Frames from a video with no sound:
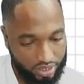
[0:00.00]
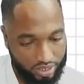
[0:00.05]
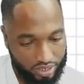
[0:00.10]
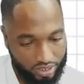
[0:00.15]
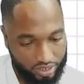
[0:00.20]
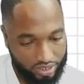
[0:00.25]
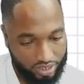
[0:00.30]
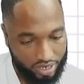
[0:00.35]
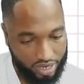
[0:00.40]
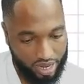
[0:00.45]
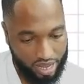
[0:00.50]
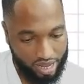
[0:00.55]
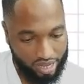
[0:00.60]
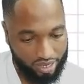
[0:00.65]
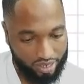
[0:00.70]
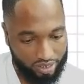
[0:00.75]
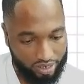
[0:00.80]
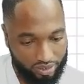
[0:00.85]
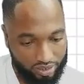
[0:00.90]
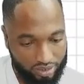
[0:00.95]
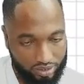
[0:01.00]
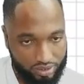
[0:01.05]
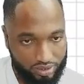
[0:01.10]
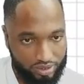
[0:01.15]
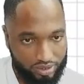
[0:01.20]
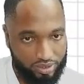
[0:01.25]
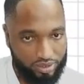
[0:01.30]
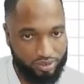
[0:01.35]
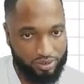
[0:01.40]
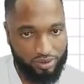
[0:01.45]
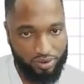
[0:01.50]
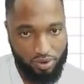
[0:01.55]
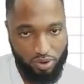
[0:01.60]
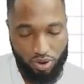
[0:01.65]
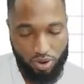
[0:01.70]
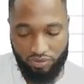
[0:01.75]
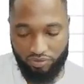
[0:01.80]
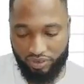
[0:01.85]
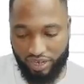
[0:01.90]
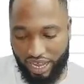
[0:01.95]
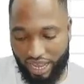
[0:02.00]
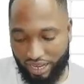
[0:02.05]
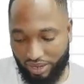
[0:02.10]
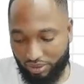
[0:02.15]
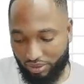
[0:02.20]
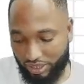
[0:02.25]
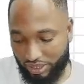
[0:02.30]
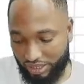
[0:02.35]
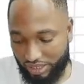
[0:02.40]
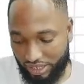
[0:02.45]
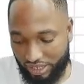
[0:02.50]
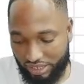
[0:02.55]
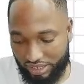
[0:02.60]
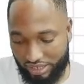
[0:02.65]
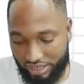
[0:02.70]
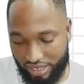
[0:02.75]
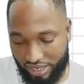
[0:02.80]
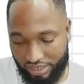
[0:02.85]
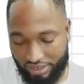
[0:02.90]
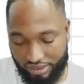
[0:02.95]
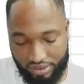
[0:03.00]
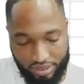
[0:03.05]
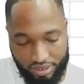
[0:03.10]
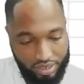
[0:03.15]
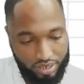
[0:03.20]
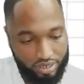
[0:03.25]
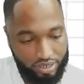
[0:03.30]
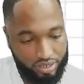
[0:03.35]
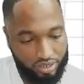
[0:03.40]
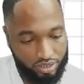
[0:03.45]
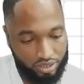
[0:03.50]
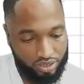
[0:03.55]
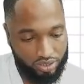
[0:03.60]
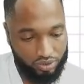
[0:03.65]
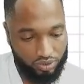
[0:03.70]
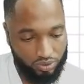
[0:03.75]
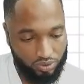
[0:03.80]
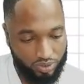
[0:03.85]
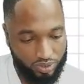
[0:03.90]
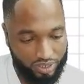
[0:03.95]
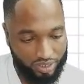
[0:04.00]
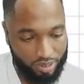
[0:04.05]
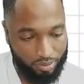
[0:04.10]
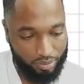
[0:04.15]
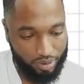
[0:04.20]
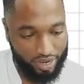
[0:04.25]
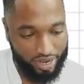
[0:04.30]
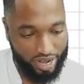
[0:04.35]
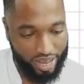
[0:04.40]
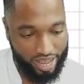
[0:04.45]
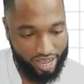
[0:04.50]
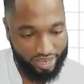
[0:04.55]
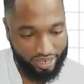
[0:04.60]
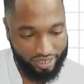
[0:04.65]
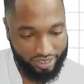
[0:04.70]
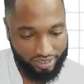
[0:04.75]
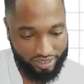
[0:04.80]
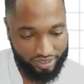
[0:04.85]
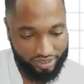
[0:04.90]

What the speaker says: 9. All of 9 questions done. So, number 9.